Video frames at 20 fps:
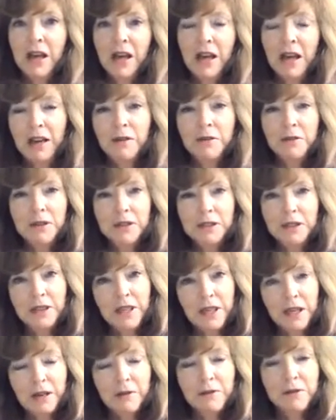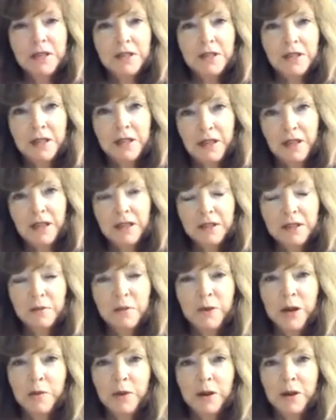And he's the
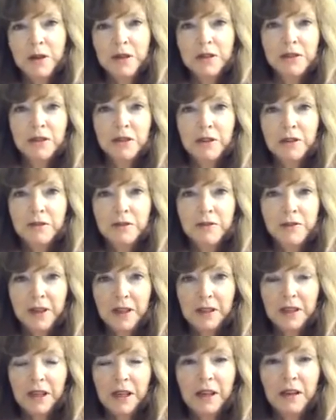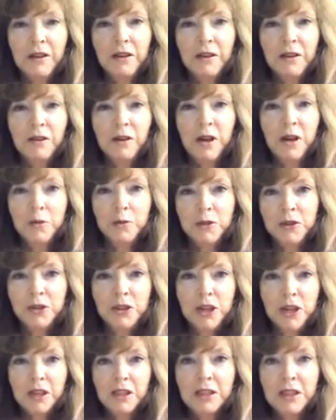prime minister of Italy who
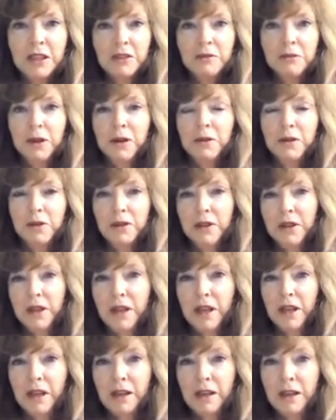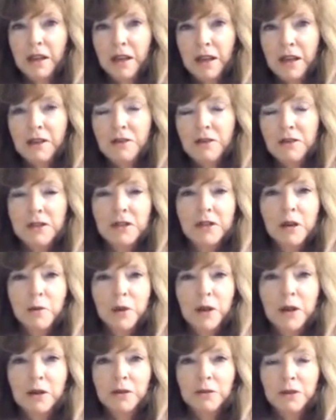obstructed what the EU
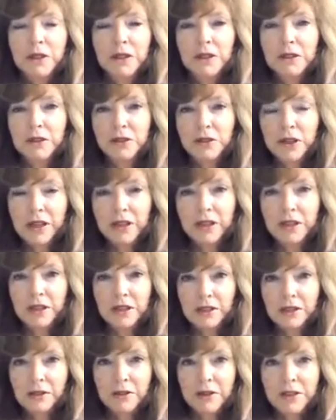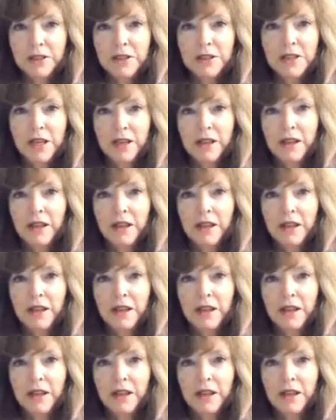summit was trying to do and said